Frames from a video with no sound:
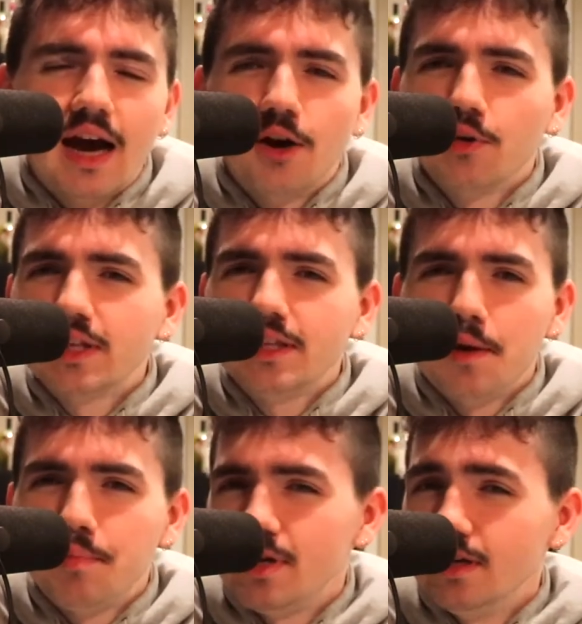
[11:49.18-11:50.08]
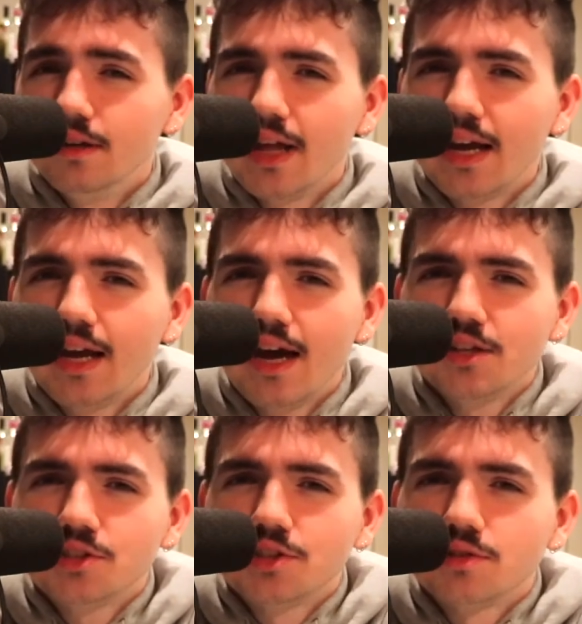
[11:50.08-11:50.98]
don't get the appeal, I
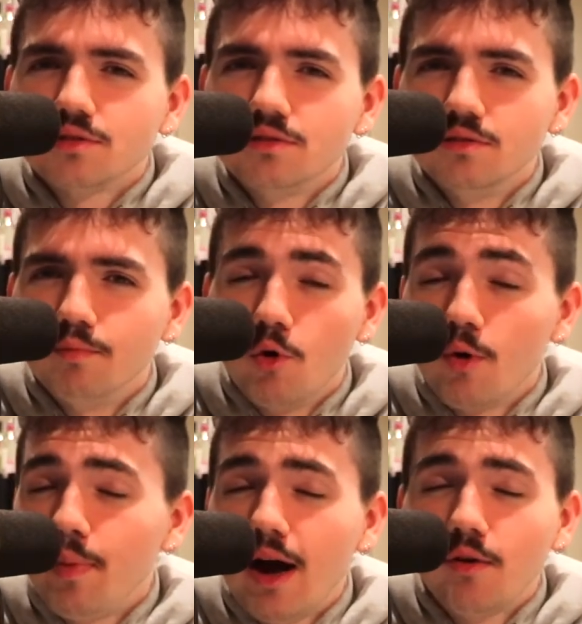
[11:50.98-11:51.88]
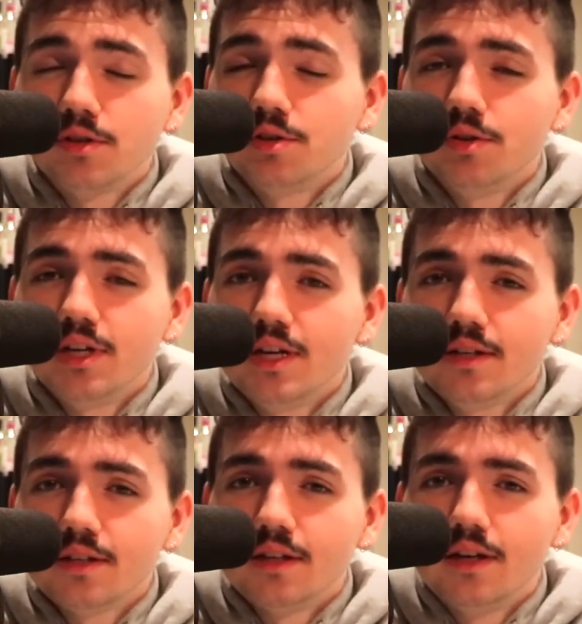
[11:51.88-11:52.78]
guess. More power to
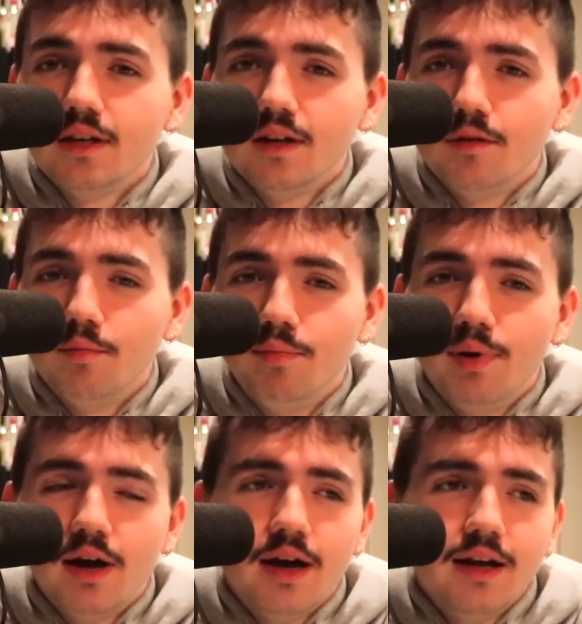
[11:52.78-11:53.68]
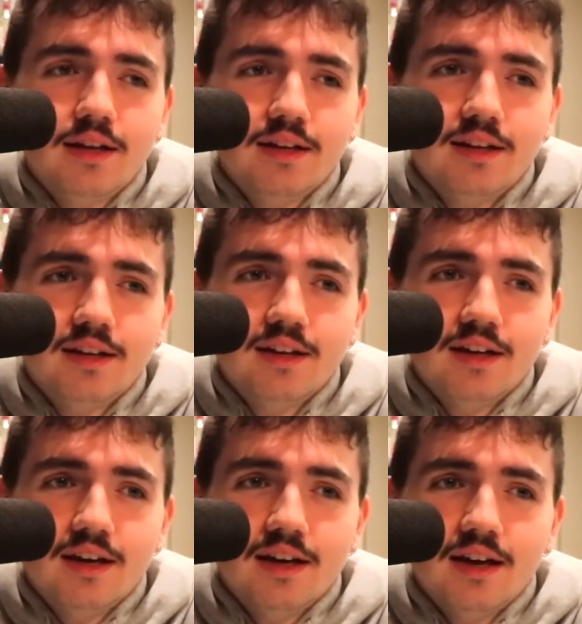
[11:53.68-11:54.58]
you. But
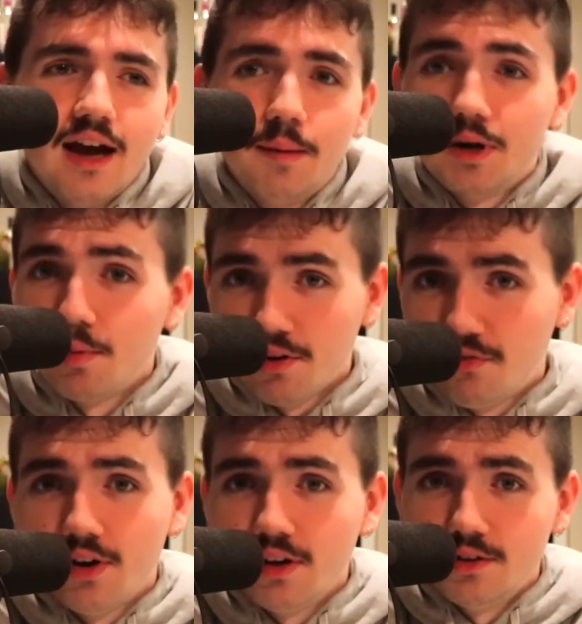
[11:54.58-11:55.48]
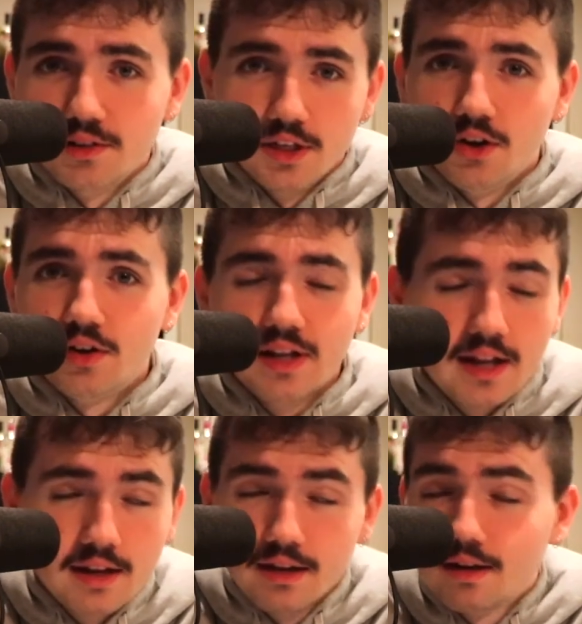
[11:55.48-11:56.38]
I'm going to make fun of you. You know,
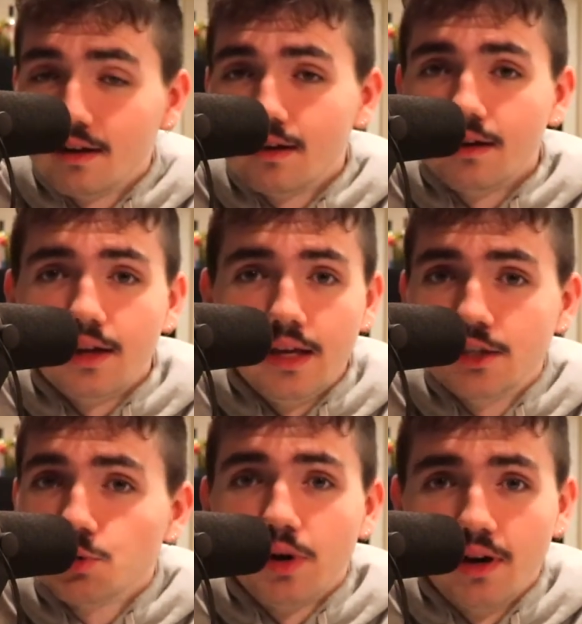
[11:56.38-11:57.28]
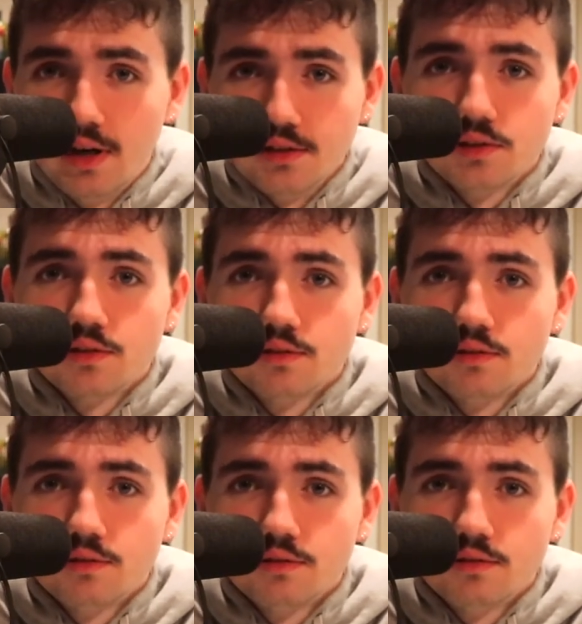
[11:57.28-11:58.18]
it is what it is.
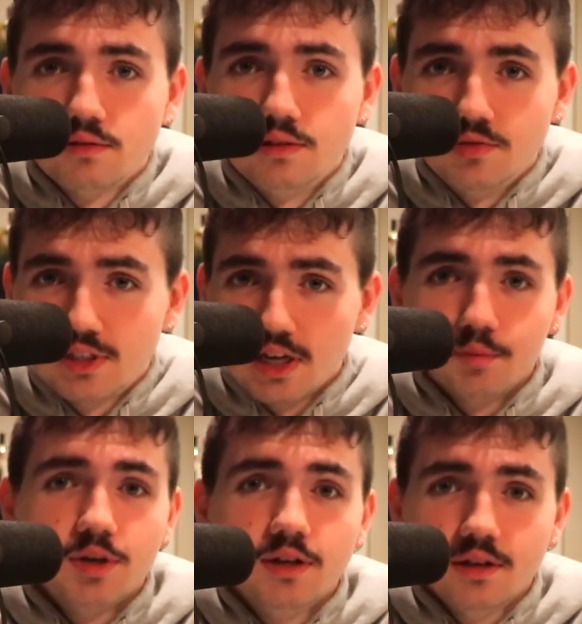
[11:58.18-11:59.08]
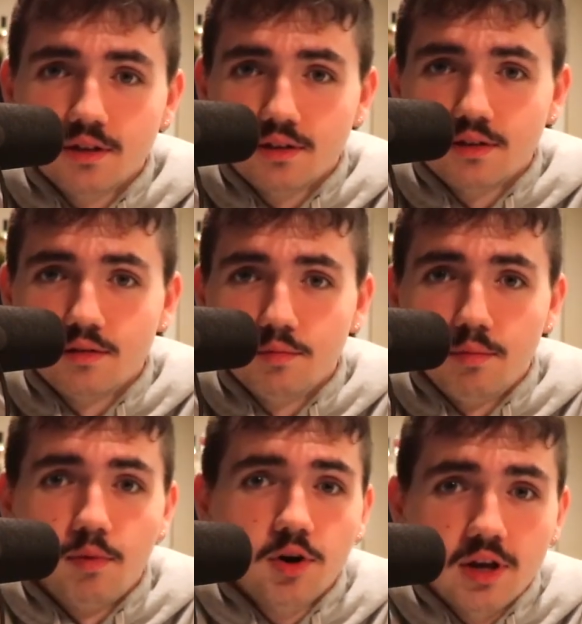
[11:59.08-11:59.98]
If you tell me,
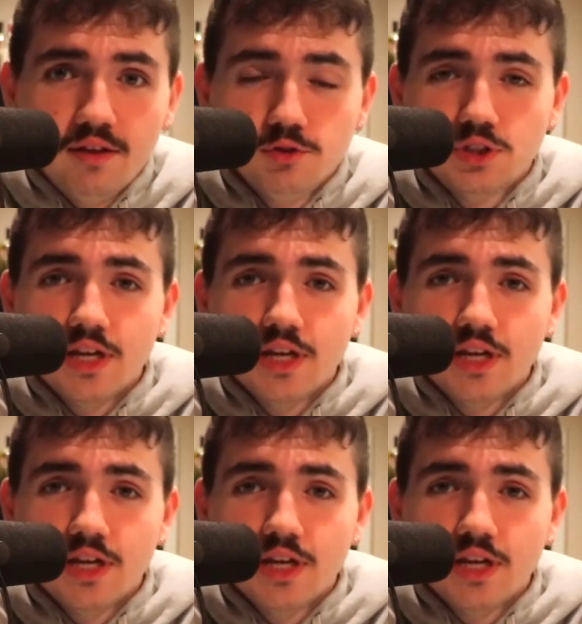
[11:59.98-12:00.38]
if